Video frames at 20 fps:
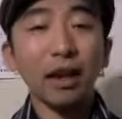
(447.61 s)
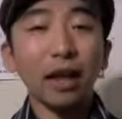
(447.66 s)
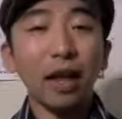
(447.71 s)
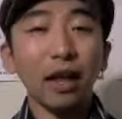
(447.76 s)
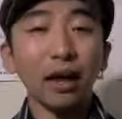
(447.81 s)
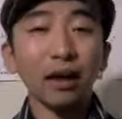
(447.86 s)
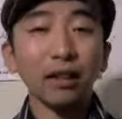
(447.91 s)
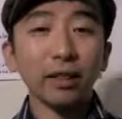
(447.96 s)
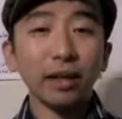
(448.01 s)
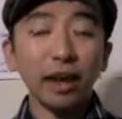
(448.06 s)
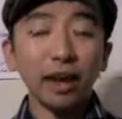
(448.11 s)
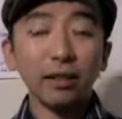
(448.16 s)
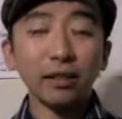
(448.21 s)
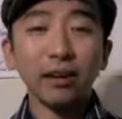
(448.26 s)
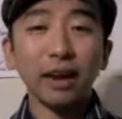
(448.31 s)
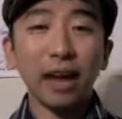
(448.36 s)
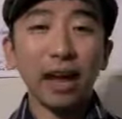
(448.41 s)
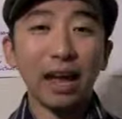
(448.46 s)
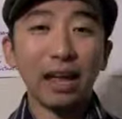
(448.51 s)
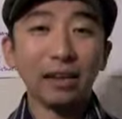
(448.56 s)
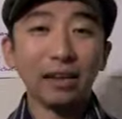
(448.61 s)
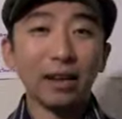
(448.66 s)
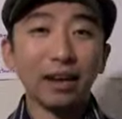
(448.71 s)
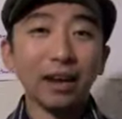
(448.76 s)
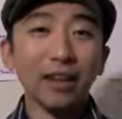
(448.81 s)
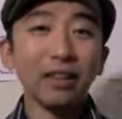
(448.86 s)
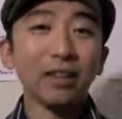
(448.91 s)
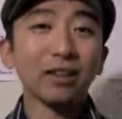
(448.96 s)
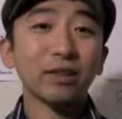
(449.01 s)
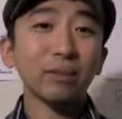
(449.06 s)
And on the other hand,
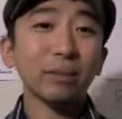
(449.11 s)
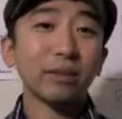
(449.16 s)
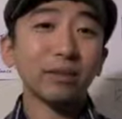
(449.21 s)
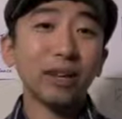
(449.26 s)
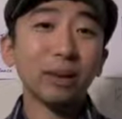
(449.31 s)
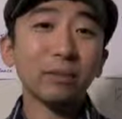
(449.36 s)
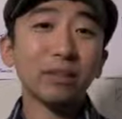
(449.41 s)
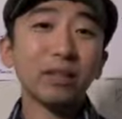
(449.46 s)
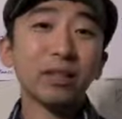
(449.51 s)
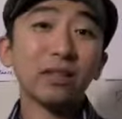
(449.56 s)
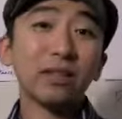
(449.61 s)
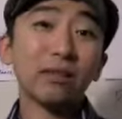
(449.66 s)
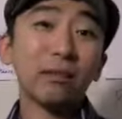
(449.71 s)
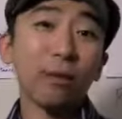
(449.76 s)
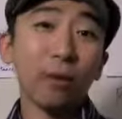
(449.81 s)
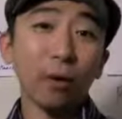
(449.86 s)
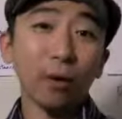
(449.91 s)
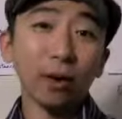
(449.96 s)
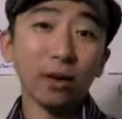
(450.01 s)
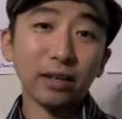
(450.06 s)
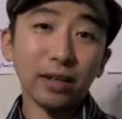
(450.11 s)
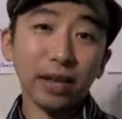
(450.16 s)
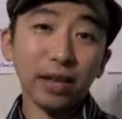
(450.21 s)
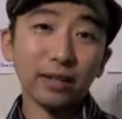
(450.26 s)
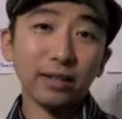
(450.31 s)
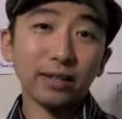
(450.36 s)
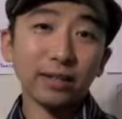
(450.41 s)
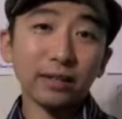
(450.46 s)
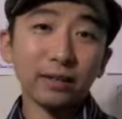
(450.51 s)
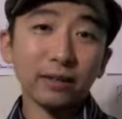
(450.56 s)
there's presumptions of
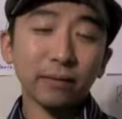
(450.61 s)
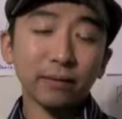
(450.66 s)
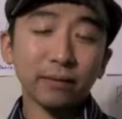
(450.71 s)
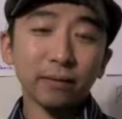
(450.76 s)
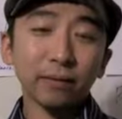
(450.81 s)
foreignness.